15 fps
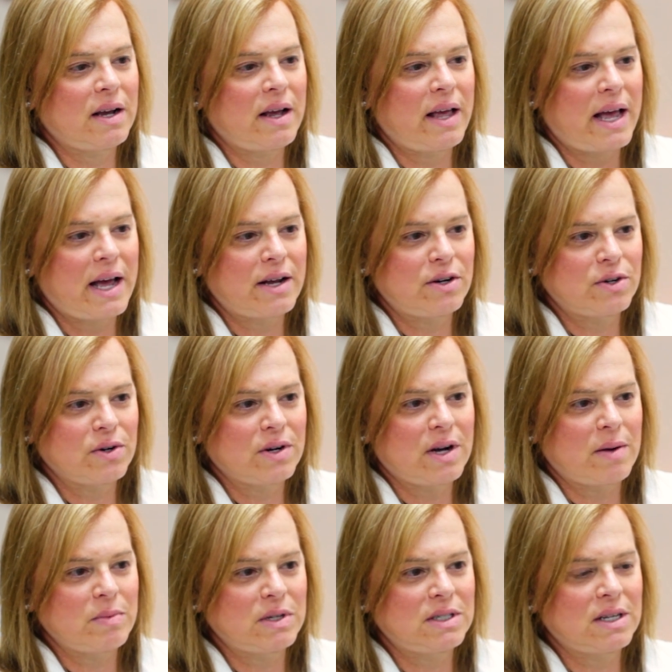had her
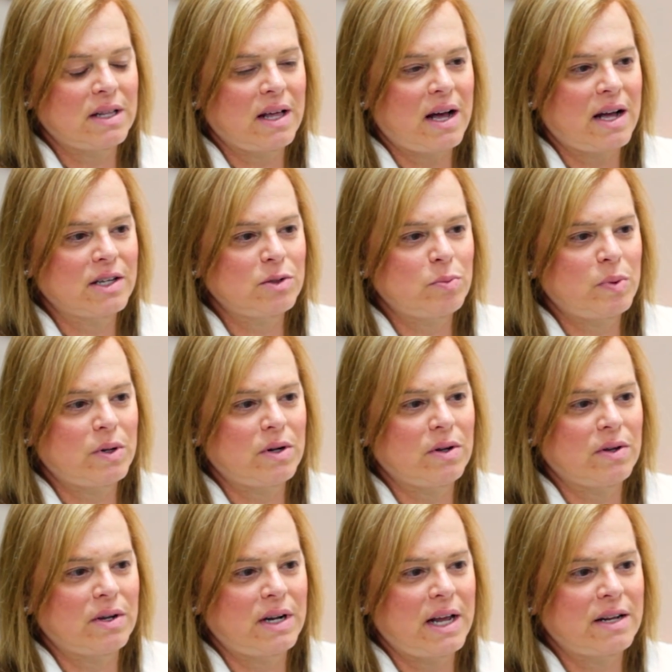come into the
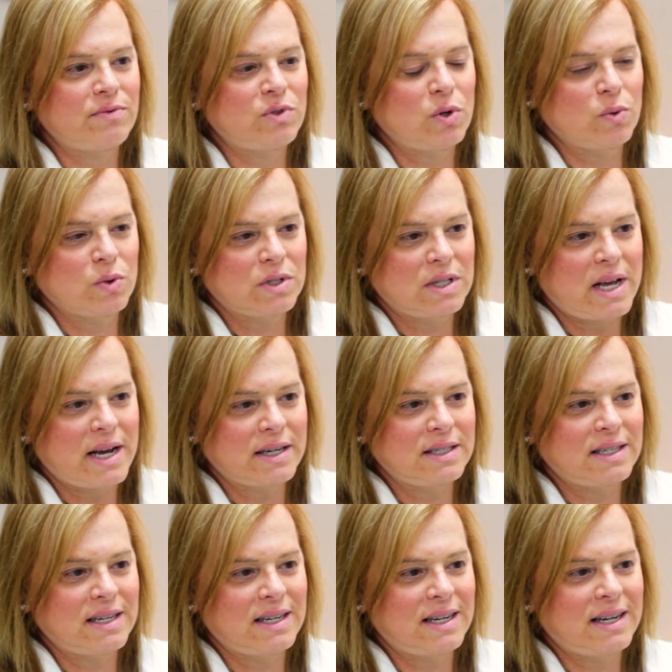hospital and had to resect
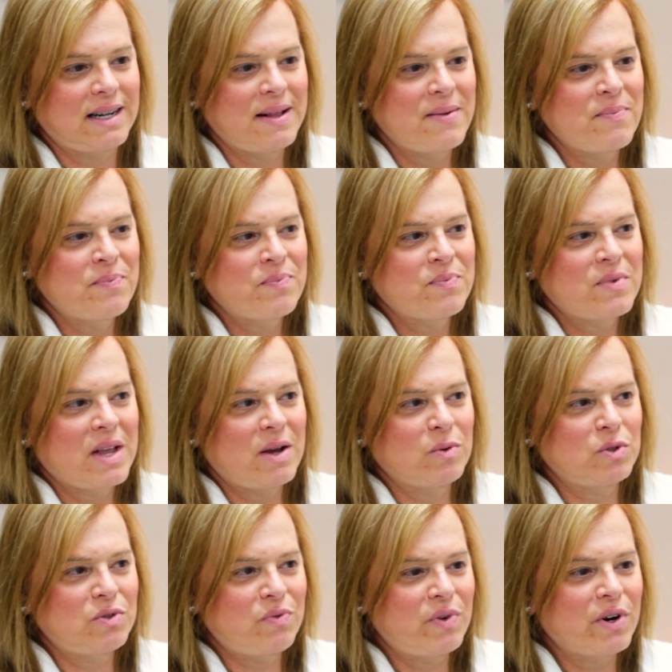it. It
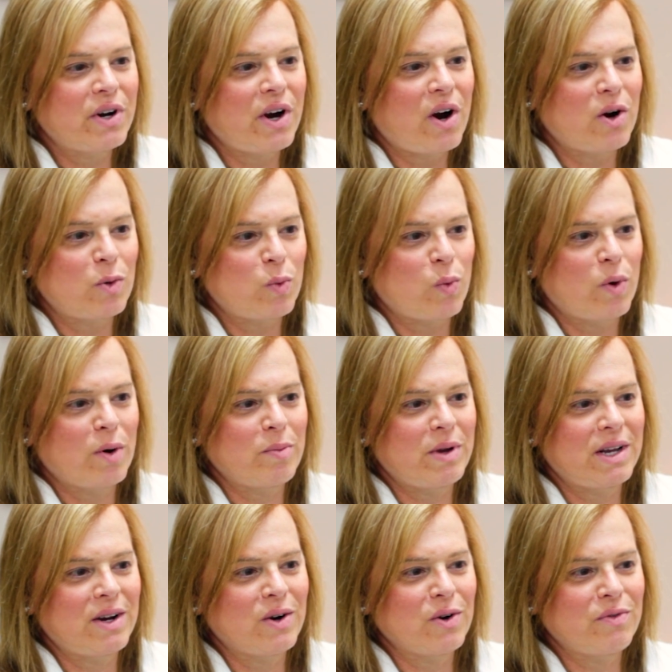was very
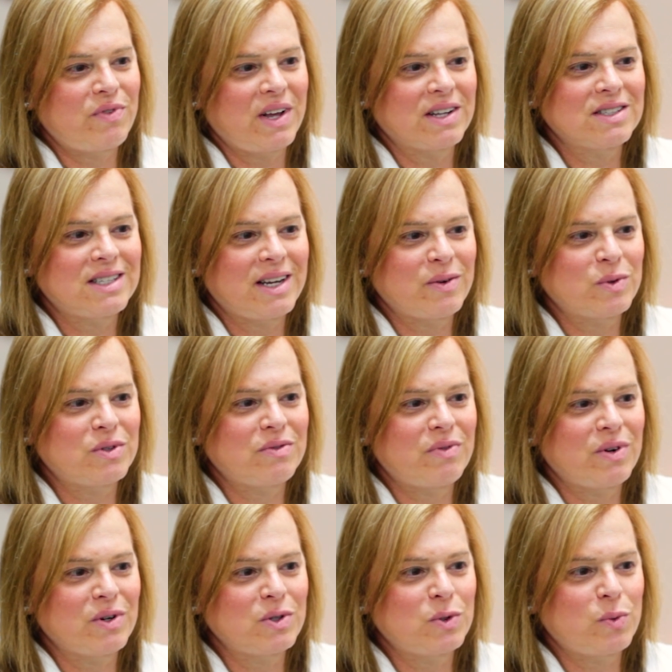heartwarming. Her fiance was a
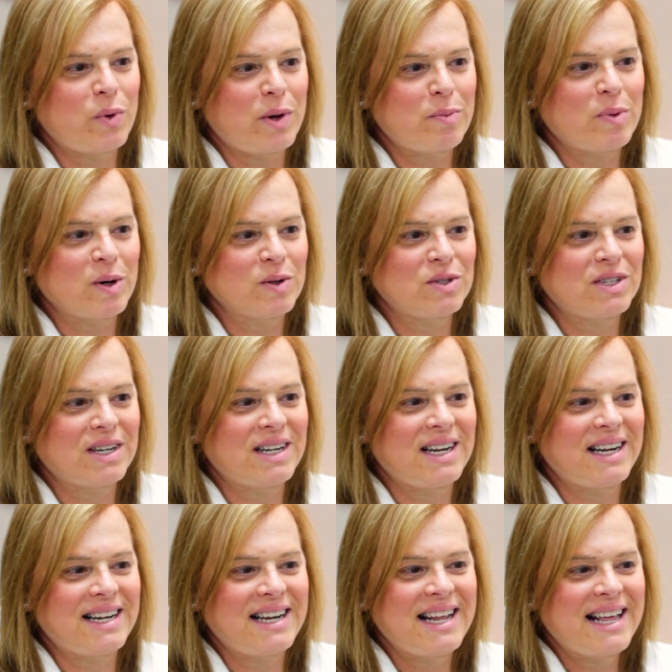very sweet person,
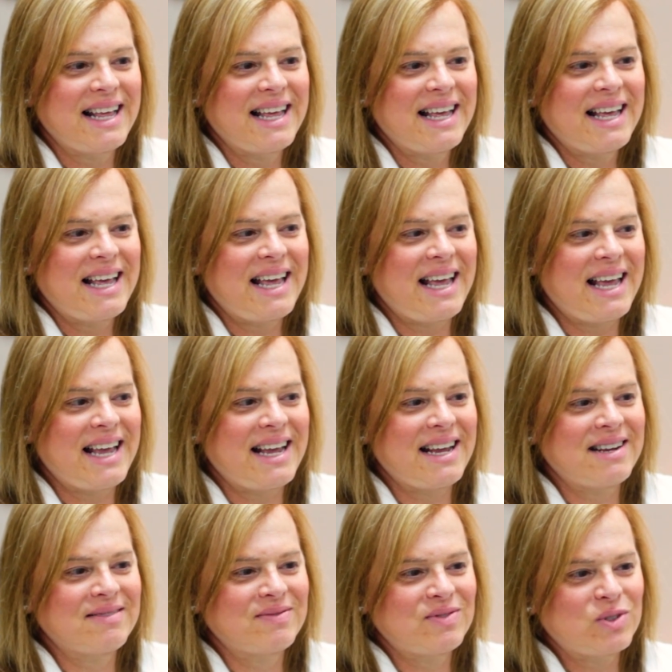and
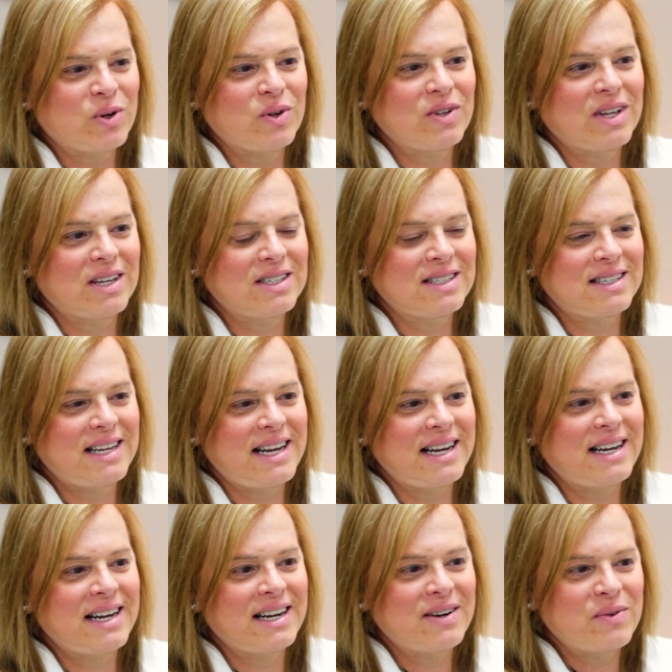he told us he
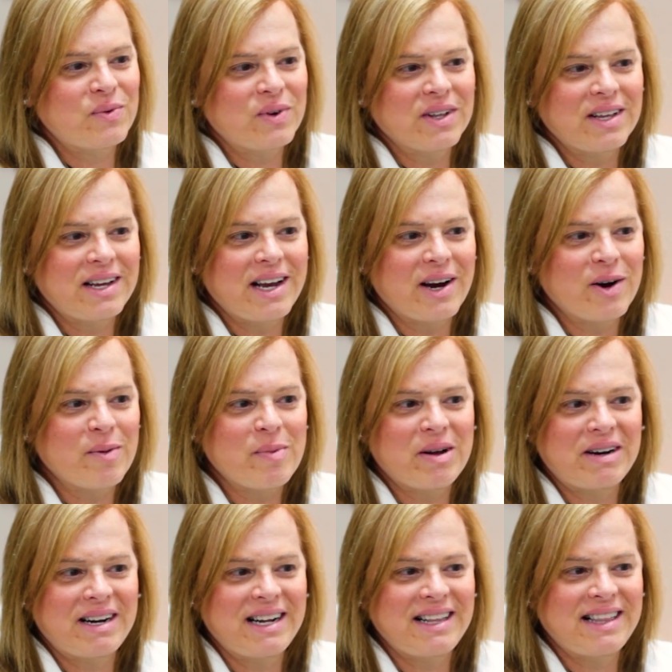didn't really care about
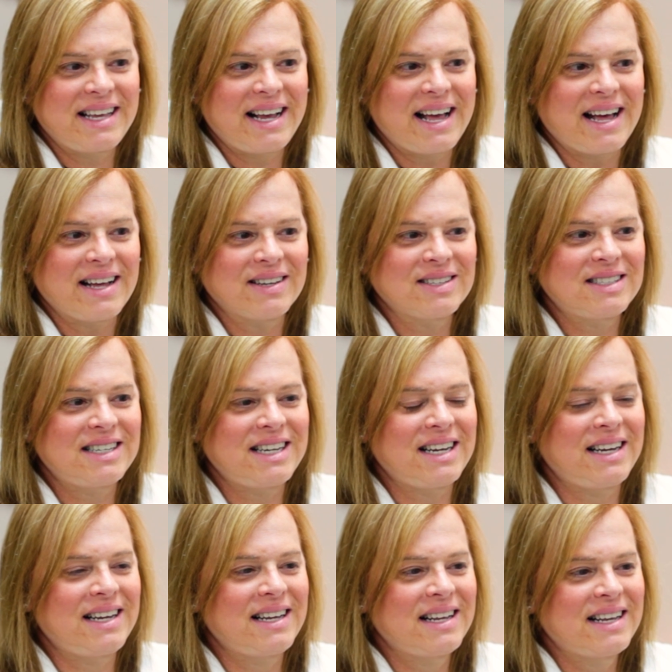anything else. He